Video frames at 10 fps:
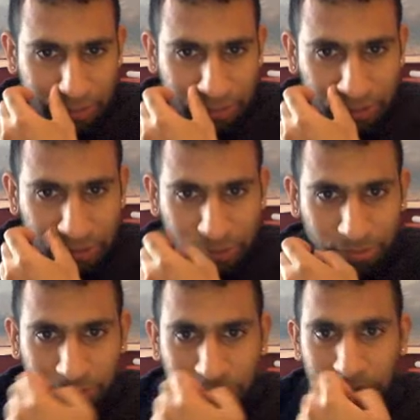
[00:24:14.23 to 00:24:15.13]
No.
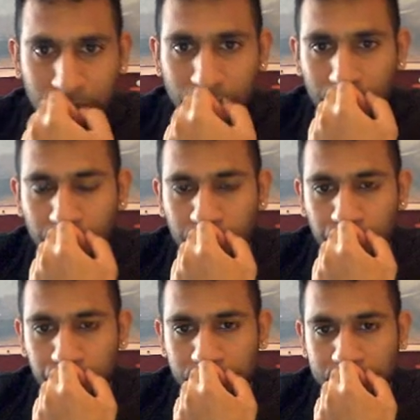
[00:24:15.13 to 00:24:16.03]
So
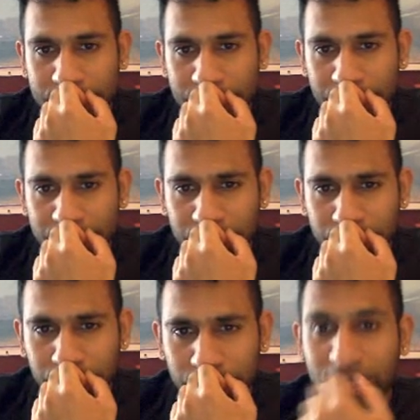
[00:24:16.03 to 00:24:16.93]
this is kind of a tougher
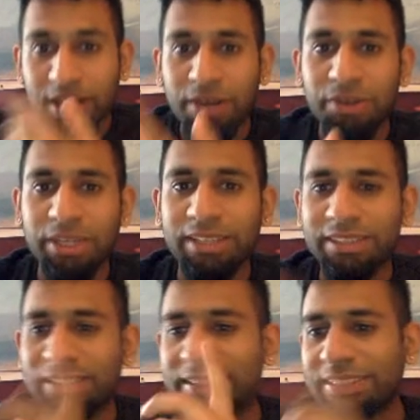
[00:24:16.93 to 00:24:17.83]
puzzle. Okay.
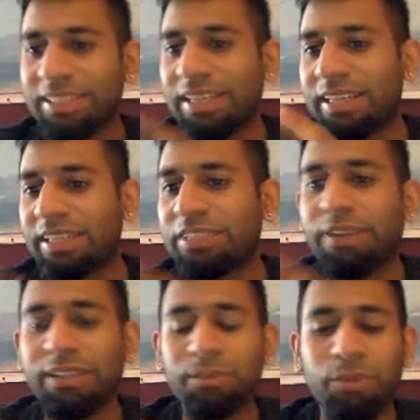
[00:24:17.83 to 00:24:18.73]
See, identifying
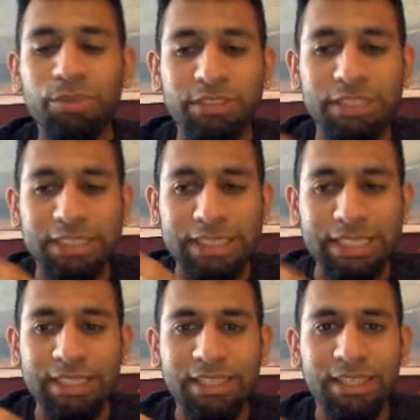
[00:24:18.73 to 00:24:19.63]
the motifs is
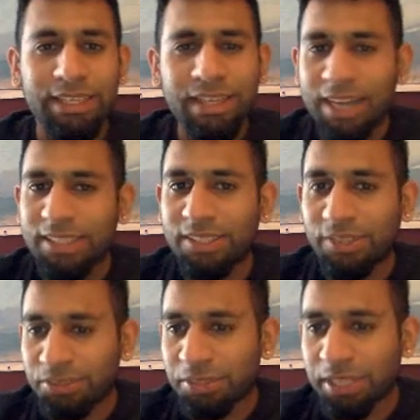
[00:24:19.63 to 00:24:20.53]
key. I did not
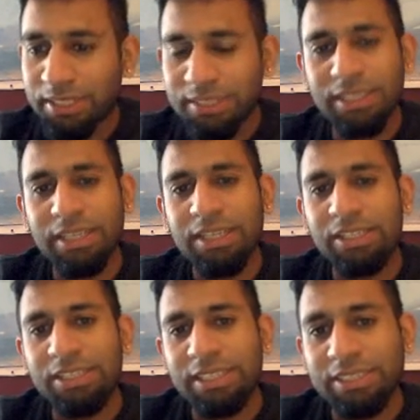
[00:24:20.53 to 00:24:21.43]
do that.
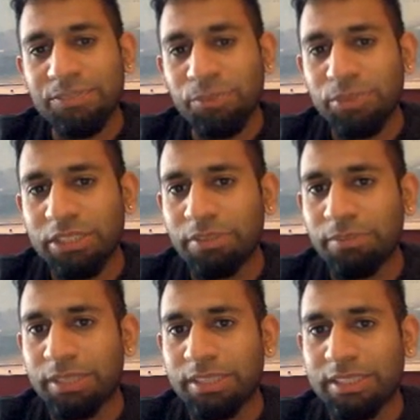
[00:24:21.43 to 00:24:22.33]
This motif I
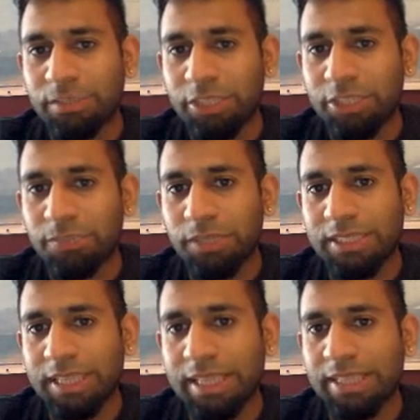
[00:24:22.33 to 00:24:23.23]
missed. The bishop is
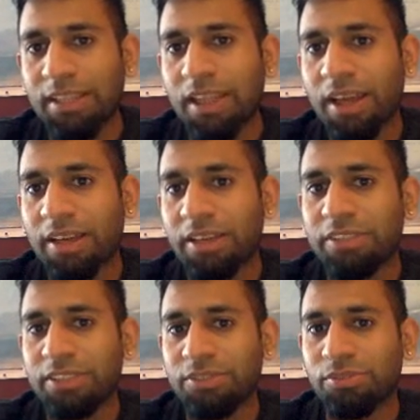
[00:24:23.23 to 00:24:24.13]
in the line of
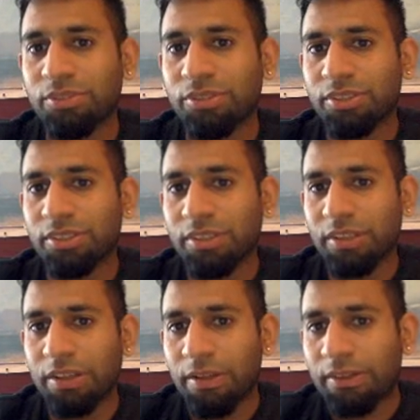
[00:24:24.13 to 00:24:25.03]
this rook.
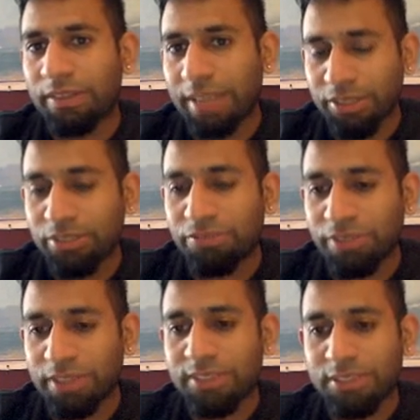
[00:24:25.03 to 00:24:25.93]
That could
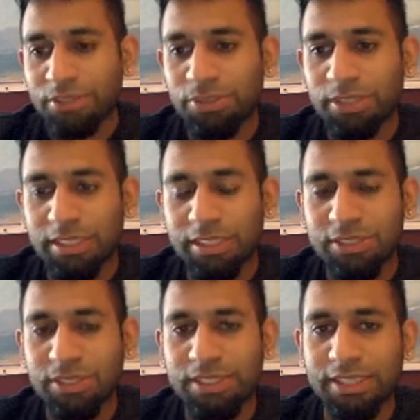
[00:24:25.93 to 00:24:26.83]
factor into
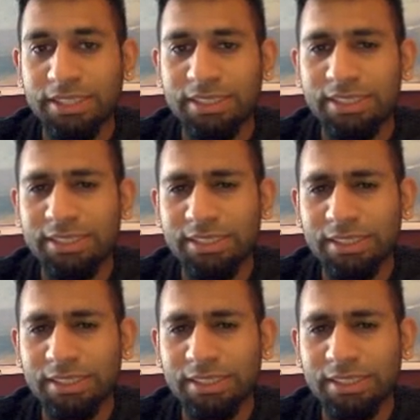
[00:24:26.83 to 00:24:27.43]
this tactic.